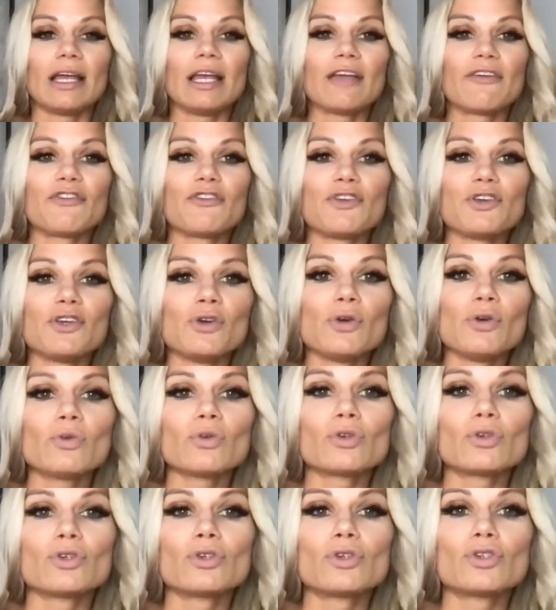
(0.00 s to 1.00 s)
If
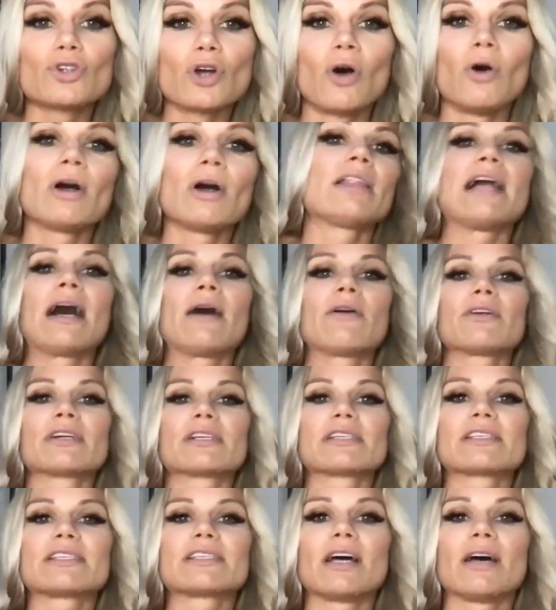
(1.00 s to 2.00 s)
you don't allow
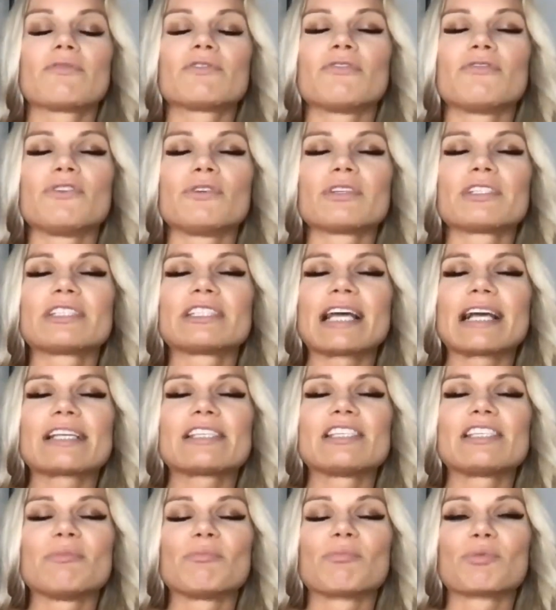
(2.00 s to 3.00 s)
yourself to feel sexy,